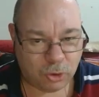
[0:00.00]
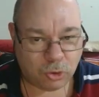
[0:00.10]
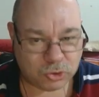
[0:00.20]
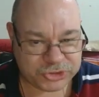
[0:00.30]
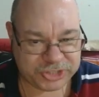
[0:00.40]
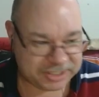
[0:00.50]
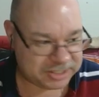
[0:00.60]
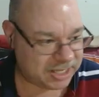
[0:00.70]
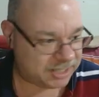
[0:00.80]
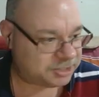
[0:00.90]
all
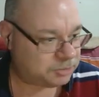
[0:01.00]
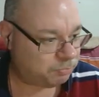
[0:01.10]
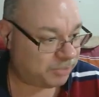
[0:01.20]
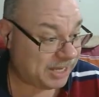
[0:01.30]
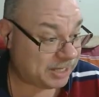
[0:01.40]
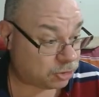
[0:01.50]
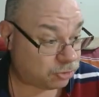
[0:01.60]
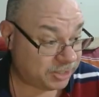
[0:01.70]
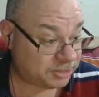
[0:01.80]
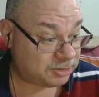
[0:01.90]
6 hits being a
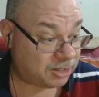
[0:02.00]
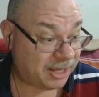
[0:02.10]
crit,